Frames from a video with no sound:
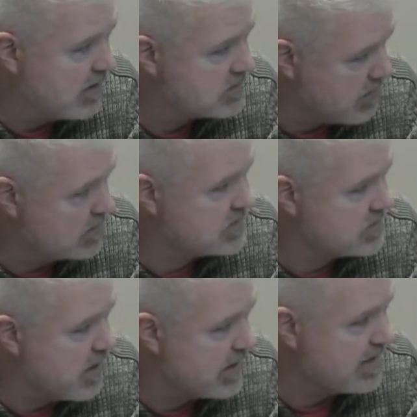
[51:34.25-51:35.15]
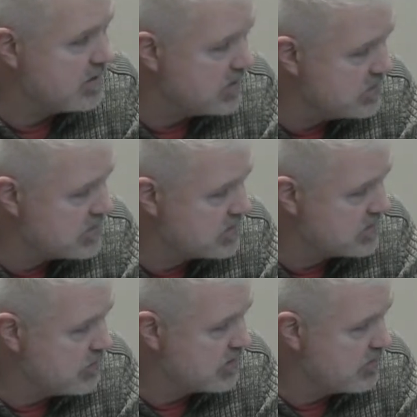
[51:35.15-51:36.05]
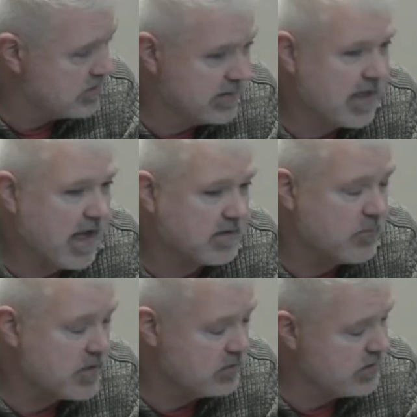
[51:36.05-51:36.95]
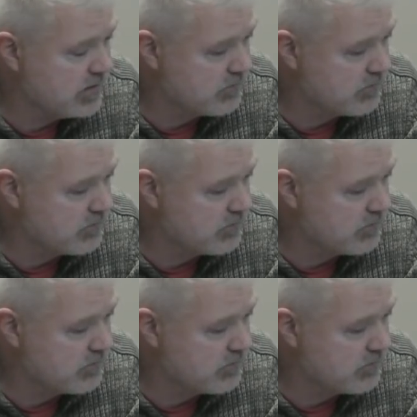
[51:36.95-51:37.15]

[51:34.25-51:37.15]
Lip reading: as long as it's not inconsistent with the Building Act. And when you look at the